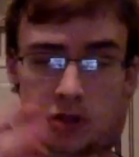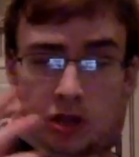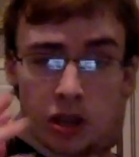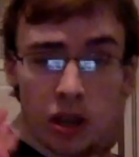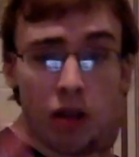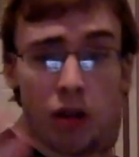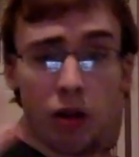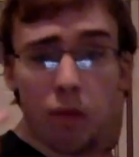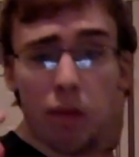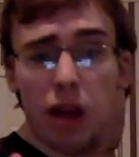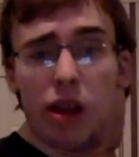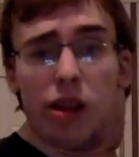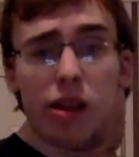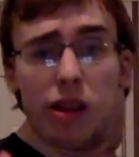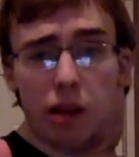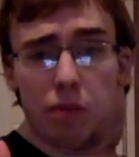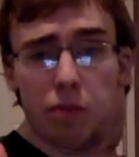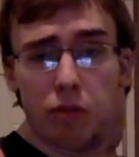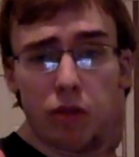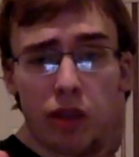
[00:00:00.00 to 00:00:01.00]
I'm gonna be
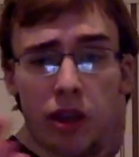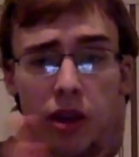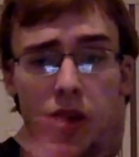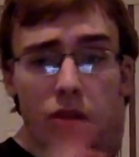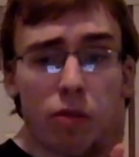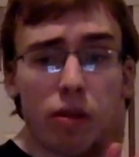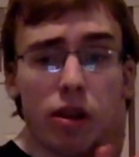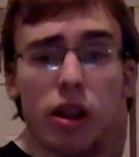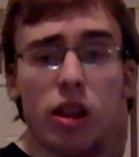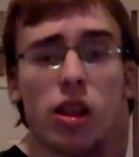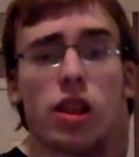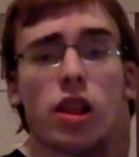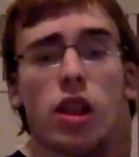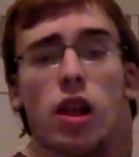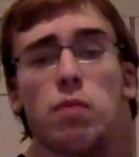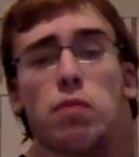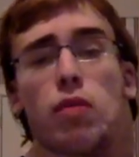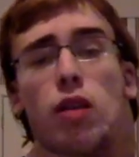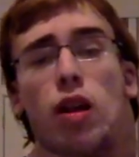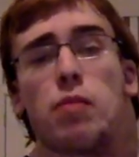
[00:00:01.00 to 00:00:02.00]
ending up We need to
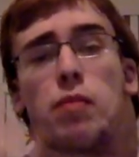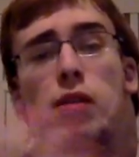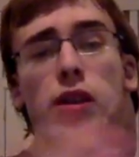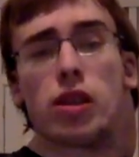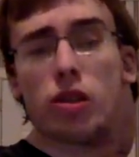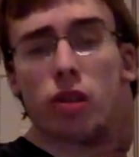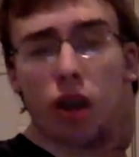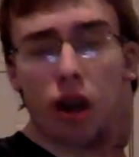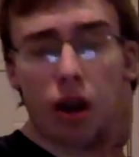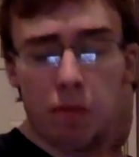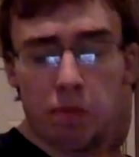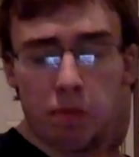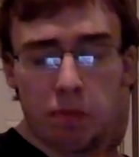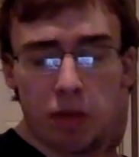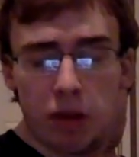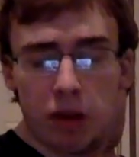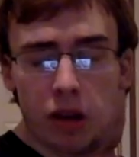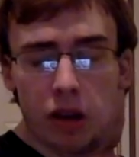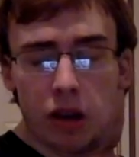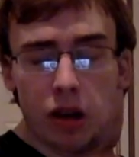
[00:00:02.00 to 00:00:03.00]
stop blaming Jump,
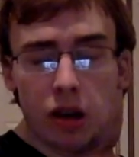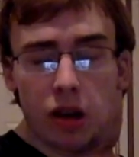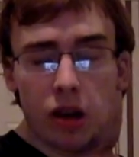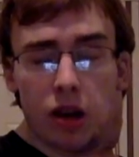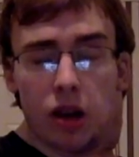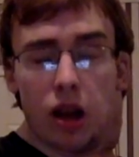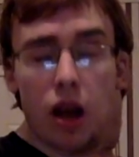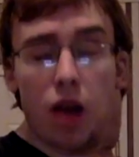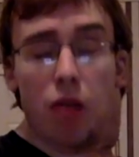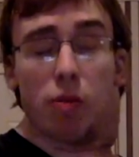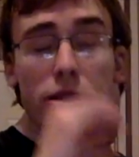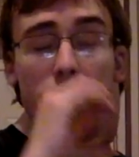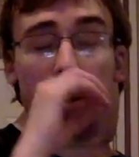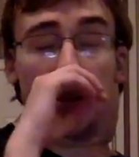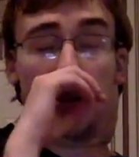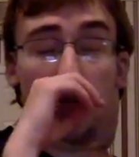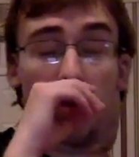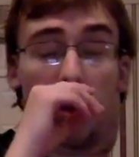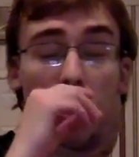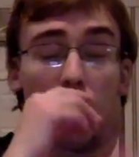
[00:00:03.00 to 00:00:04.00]
and we need
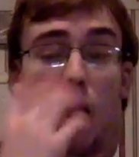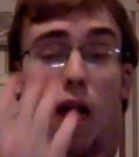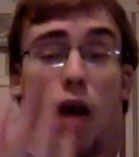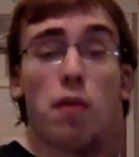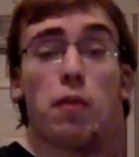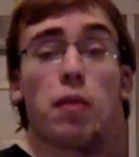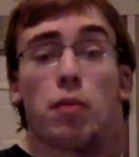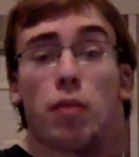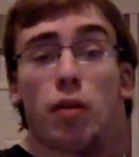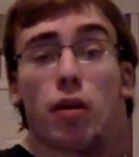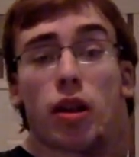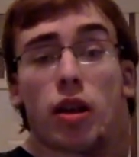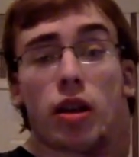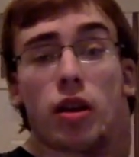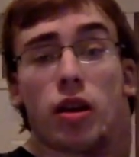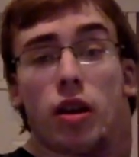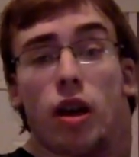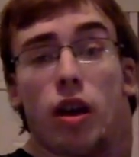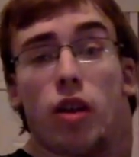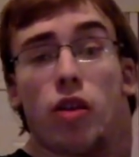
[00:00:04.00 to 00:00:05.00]
to blame everybody.
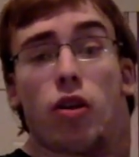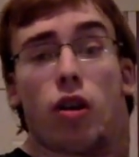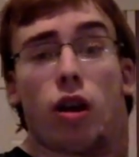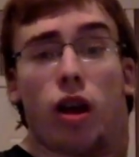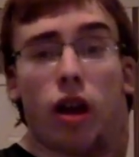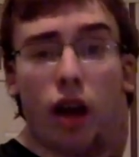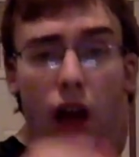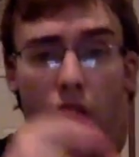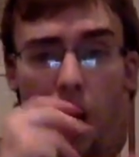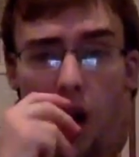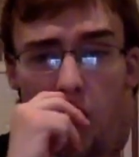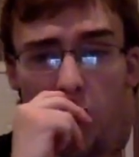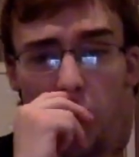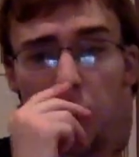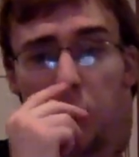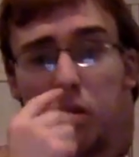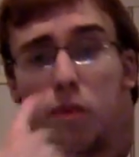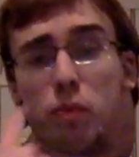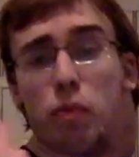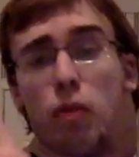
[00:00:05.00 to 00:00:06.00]
And you're gonna, I don't
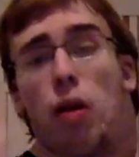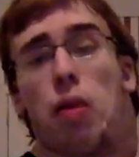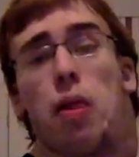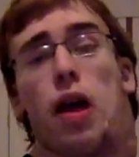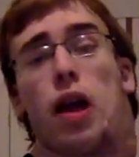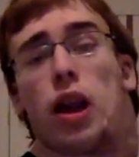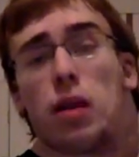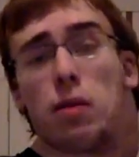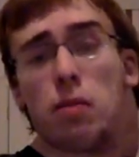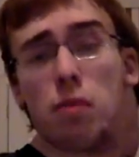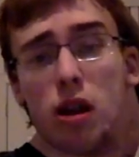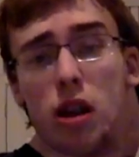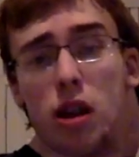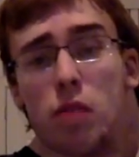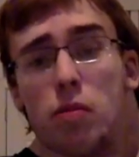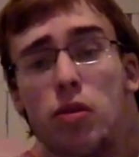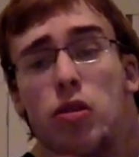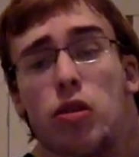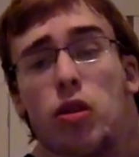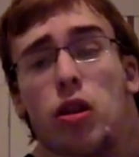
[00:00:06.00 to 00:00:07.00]
think we can blame anybody,
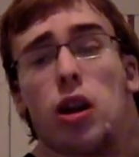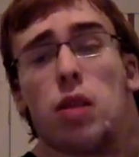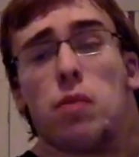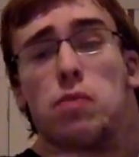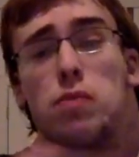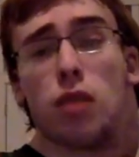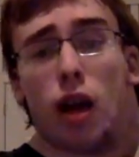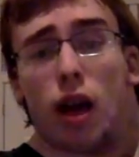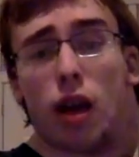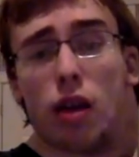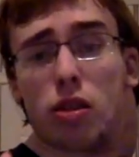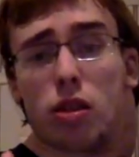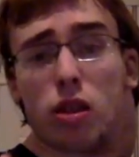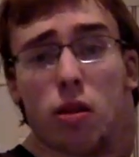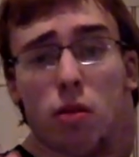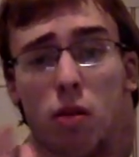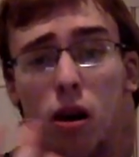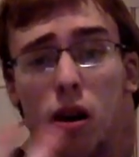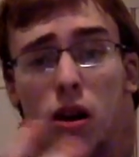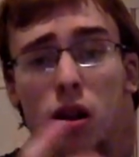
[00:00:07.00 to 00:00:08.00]
but you're gonna blame
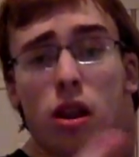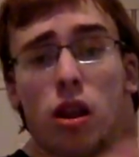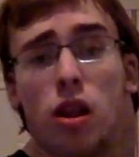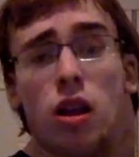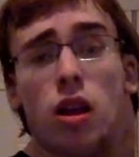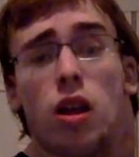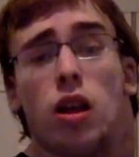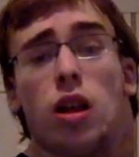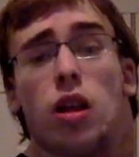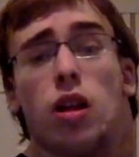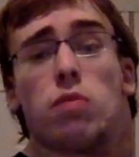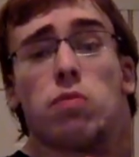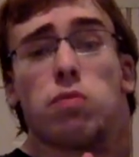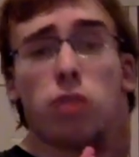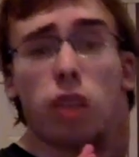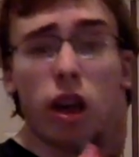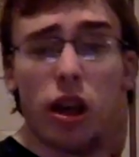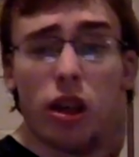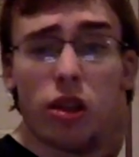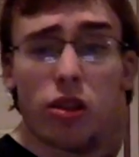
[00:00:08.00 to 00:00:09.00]
someone.
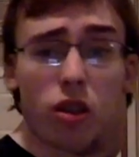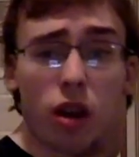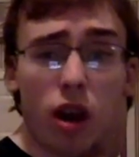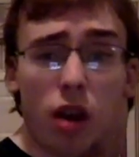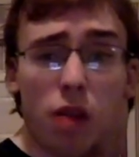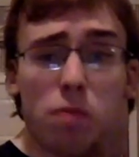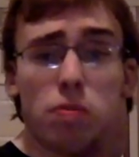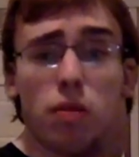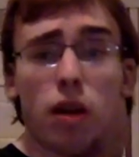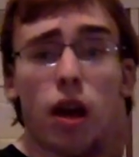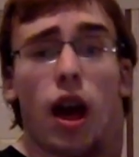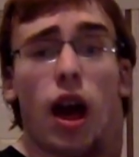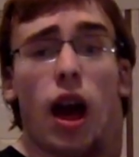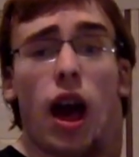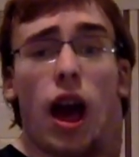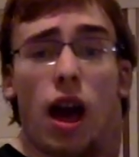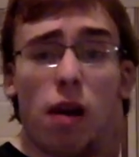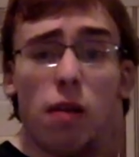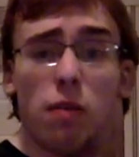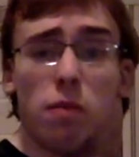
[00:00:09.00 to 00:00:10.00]
Blame Jump
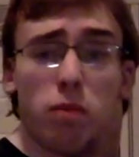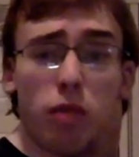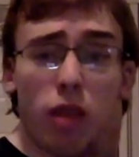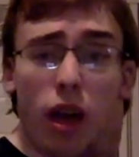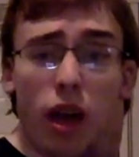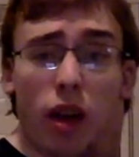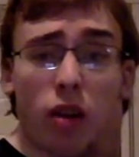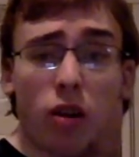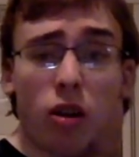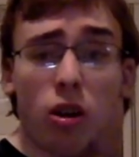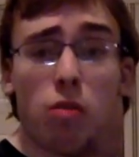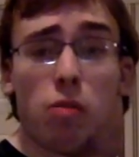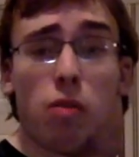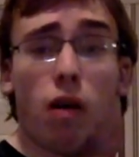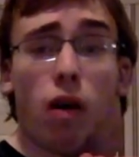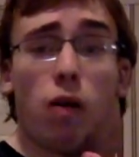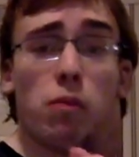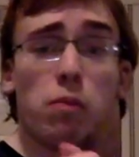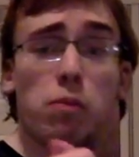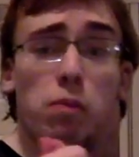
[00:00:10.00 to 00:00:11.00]
and blame
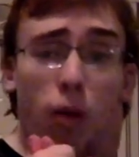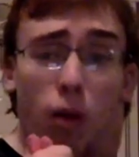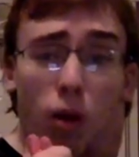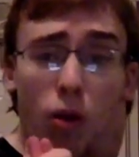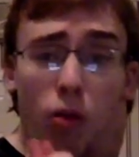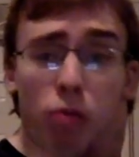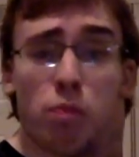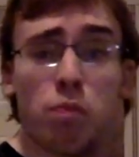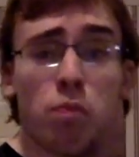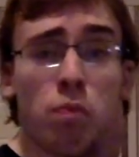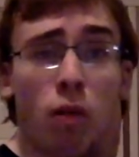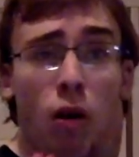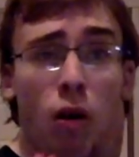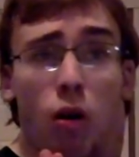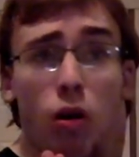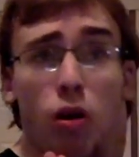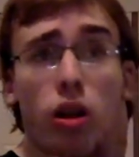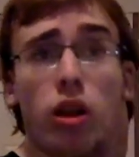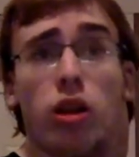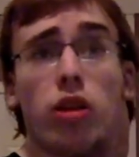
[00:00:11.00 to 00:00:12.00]
Kubo. Both
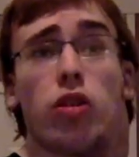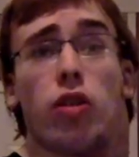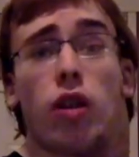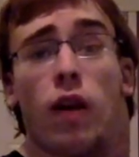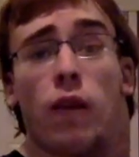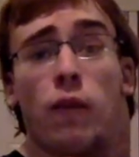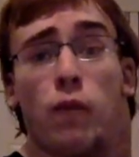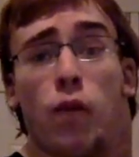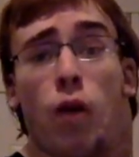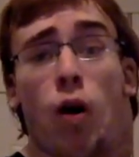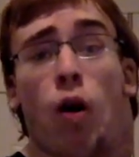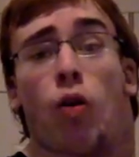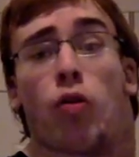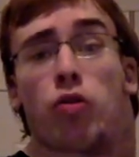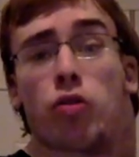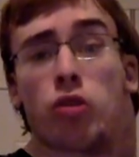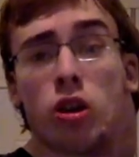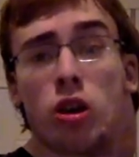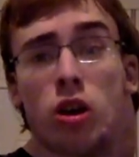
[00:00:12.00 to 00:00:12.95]
parties are at fault.